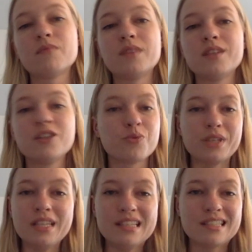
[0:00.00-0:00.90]
The
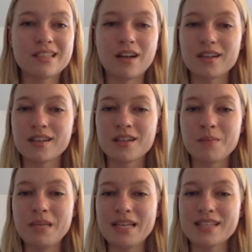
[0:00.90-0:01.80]
degree is not going to
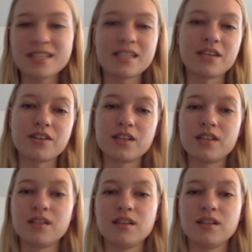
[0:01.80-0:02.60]
be necessary.